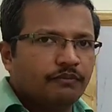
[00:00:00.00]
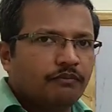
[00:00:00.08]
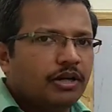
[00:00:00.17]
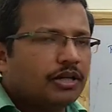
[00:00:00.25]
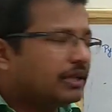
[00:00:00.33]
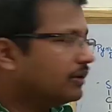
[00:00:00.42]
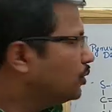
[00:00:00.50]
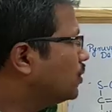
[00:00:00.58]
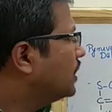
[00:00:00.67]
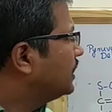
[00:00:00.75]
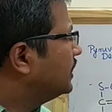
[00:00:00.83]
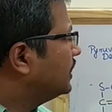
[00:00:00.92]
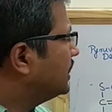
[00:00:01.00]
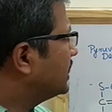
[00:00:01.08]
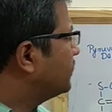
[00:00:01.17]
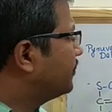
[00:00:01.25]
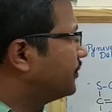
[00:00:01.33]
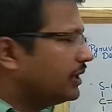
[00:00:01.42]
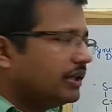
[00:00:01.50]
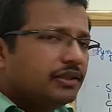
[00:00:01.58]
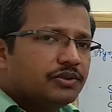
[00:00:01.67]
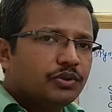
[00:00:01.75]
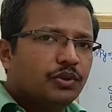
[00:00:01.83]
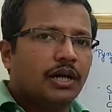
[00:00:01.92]
But you are learning Krebs cycle,
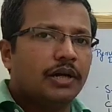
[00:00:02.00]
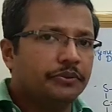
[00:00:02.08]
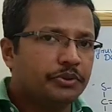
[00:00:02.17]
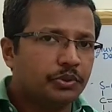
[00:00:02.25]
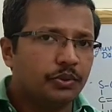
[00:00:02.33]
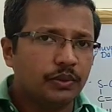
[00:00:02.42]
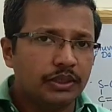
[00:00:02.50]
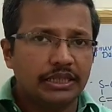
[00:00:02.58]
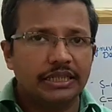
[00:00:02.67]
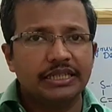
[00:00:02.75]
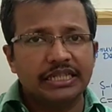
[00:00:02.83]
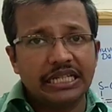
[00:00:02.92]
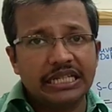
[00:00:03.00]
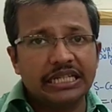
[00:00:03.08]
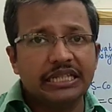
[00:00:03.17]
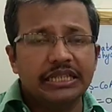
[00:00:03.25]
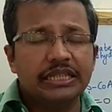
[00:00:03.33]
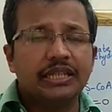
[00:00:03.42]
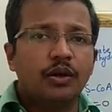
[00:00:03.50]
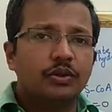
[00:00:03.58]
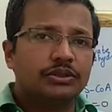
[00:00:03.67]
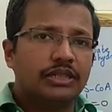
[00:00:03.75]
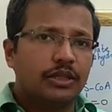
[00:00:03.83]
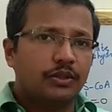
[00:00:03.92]
so you have to learn till the
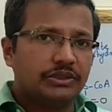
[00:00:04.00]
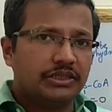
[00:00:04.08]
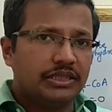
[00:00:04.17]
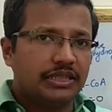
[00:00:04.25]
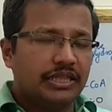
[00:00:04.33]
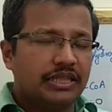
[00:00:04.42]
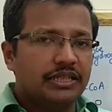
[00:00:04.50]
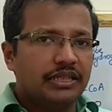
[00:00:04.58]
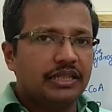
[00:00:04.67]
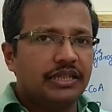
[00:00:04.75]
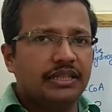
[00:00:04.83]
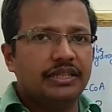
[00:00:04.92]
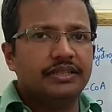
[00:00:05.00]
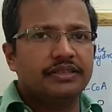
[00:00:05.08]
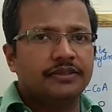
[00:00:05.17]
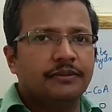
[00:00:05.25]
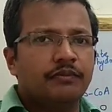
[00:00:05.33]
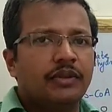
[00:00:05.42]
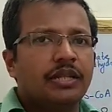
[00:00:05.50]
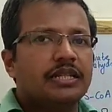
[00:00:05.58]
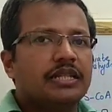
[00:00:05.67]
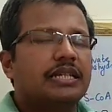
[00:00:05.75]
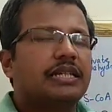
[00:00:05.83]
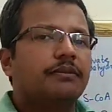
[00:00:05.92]
oxaloacetate is
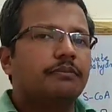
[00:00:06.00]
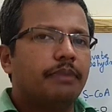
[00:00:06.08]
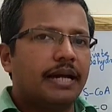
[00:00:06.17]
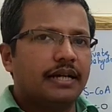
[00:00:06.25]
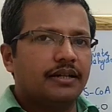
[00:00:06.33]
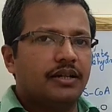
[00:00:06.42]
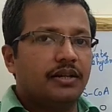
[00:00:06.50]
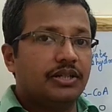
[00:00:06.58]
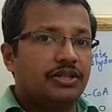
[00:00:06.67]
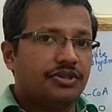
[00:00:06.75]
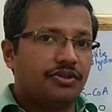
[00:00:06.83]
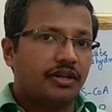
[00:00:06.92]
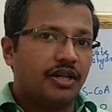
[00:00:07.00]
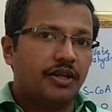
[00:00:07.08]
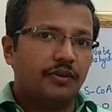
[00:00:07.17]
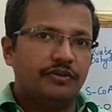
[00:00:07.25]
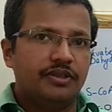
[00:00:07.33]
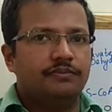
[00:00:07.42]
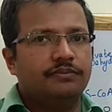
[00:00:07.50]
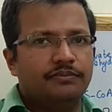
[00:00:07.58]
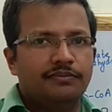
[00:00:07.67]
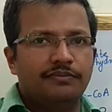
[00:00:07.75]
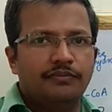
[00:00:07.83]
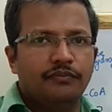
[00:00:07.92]
taken back, retrieved.
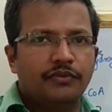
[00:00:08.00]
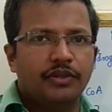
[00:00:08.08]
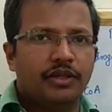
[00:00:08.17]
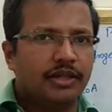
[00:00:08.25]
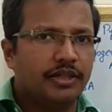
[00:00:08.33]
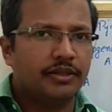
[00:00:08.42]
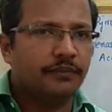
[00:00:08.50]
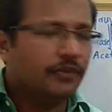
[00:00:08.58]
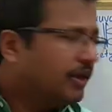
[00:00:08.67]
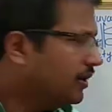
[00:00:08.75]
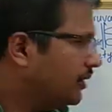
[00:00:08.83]
Clear?